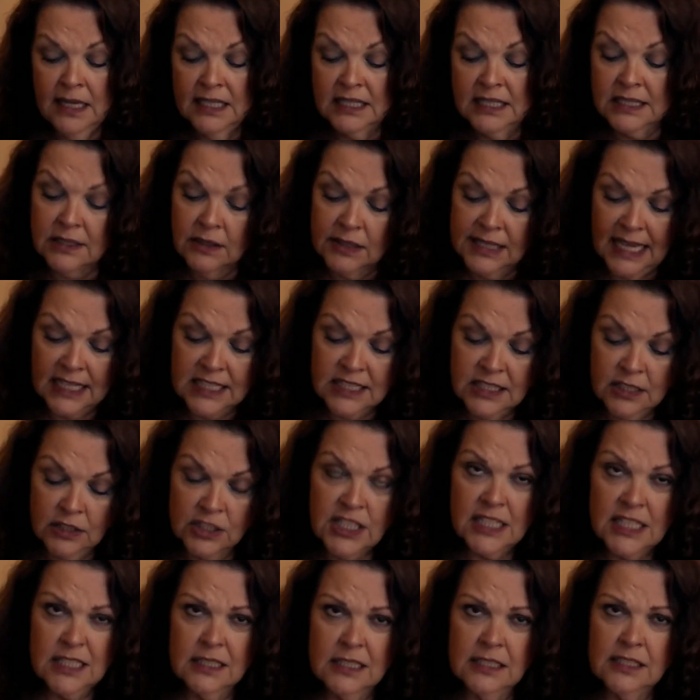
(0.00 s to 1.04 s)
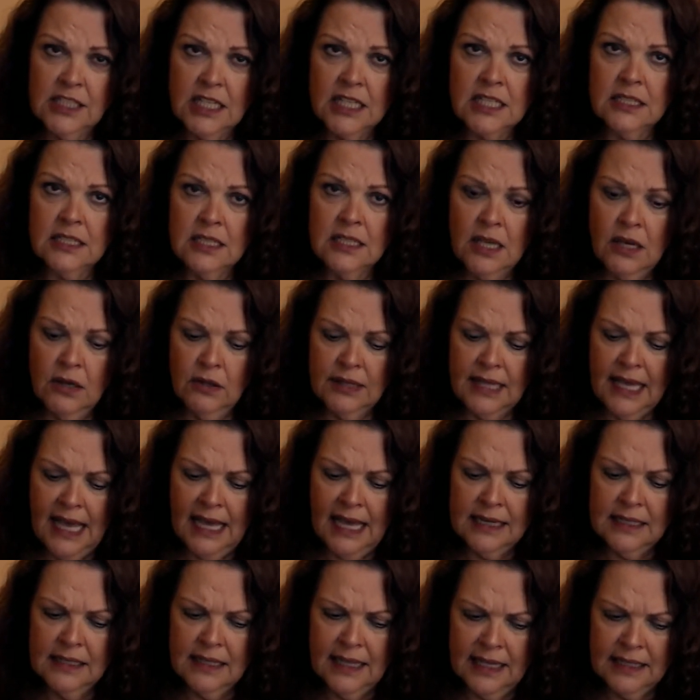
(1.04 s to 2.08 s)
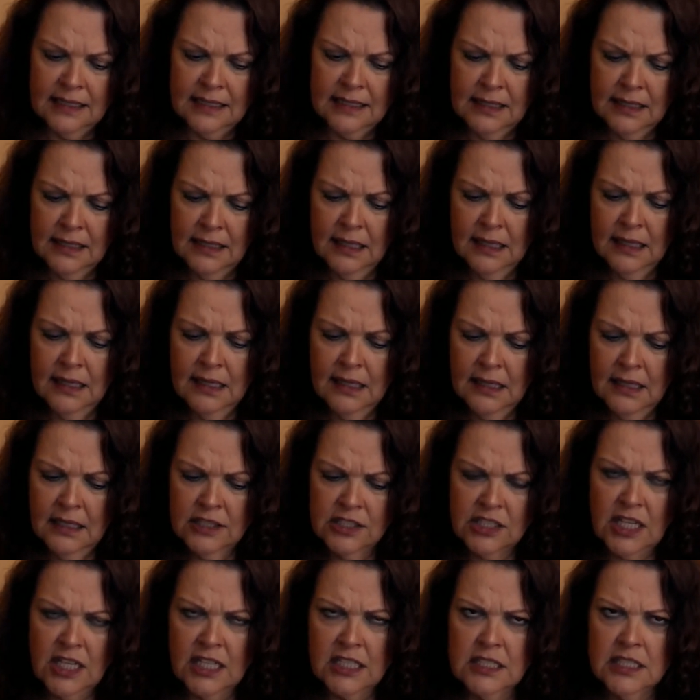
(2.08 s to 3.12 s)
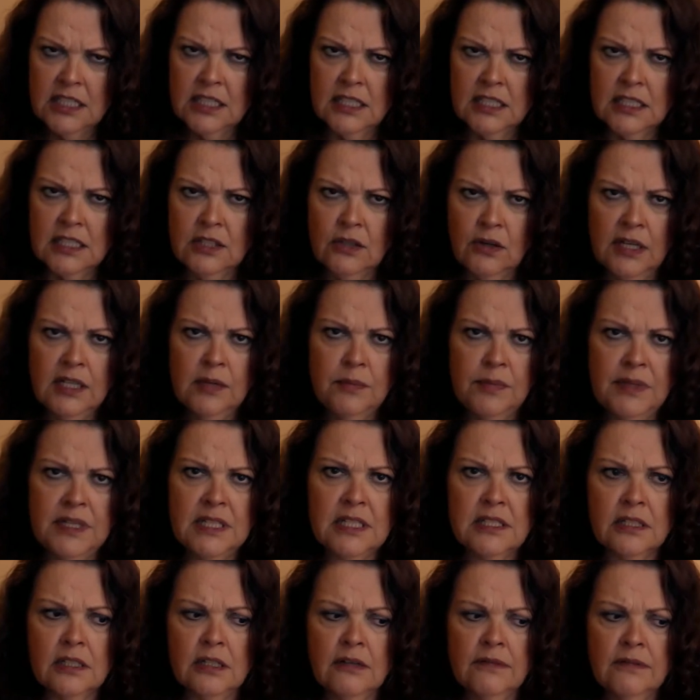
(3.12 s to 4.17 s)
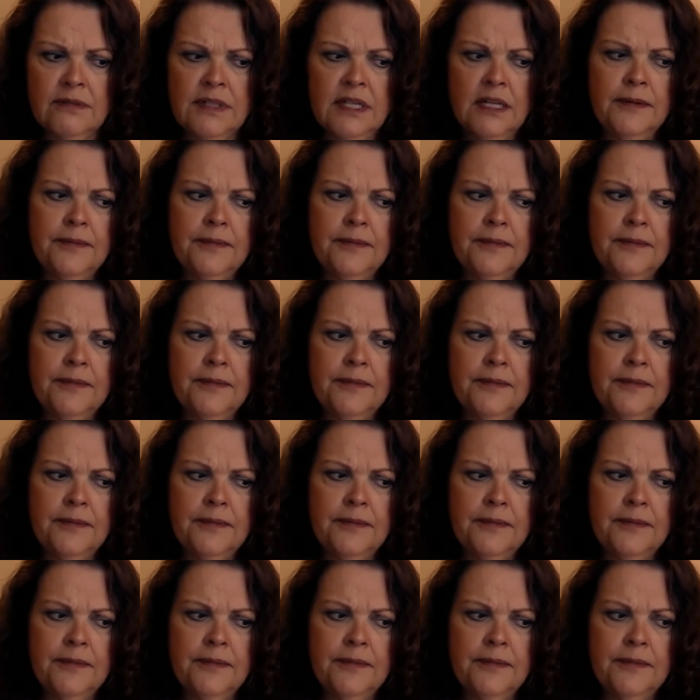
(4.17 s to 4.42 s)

So yes, yeah, so just just know that that justice is going to be served.